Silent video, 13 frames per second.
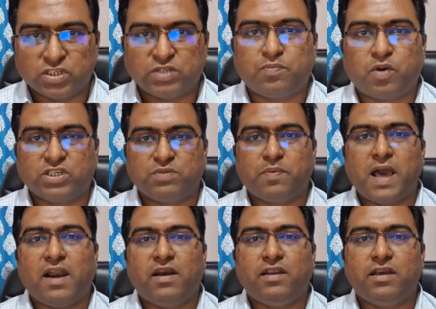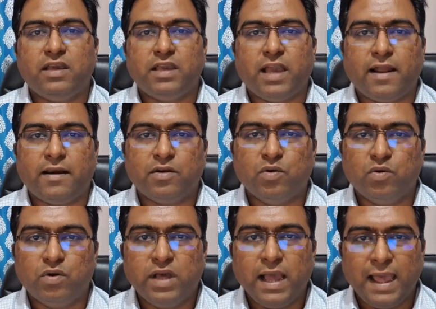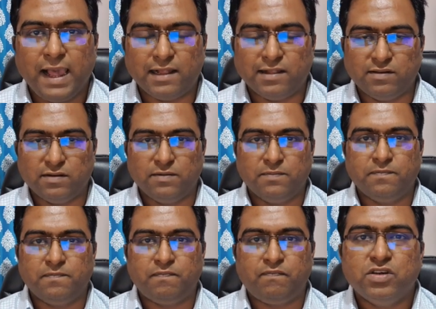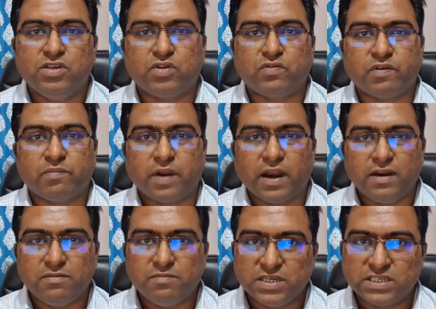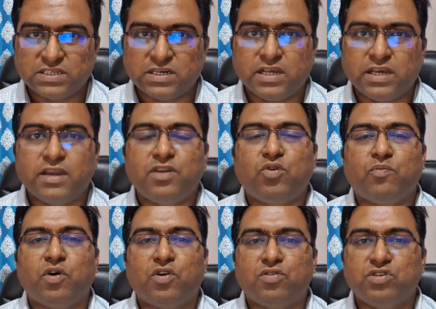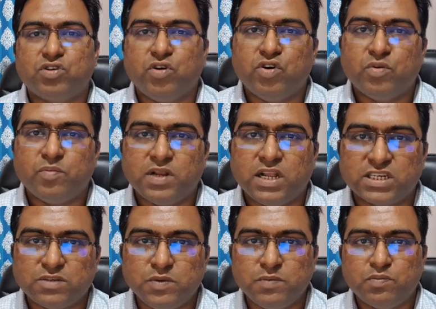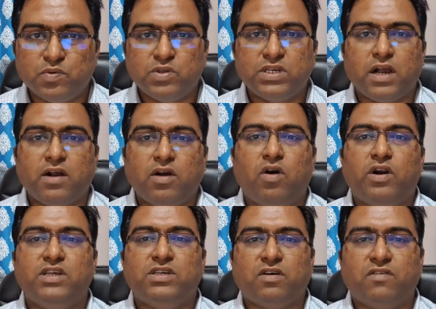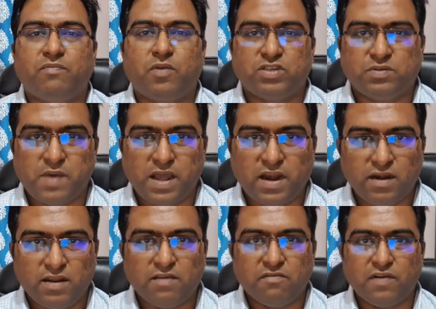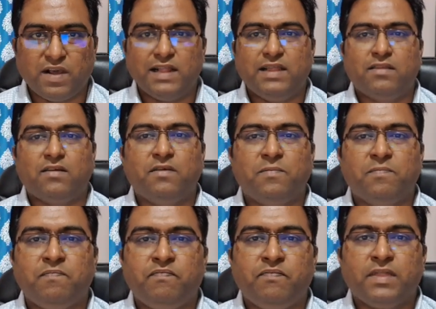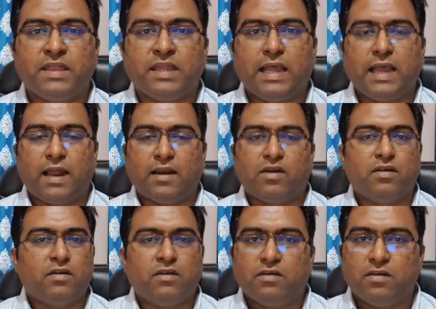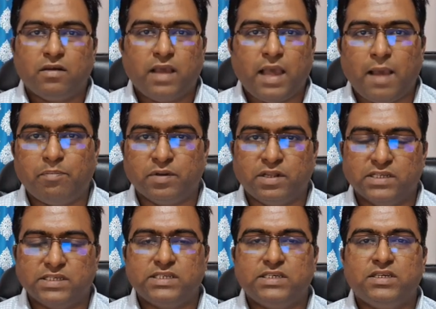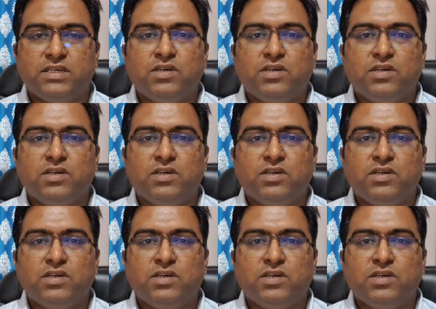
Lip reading: prosperity and good health. So we prayed him yesterday. Tomorrow is going to be Lakshmi Puja, goddess of prosperity, wealth, and happiness.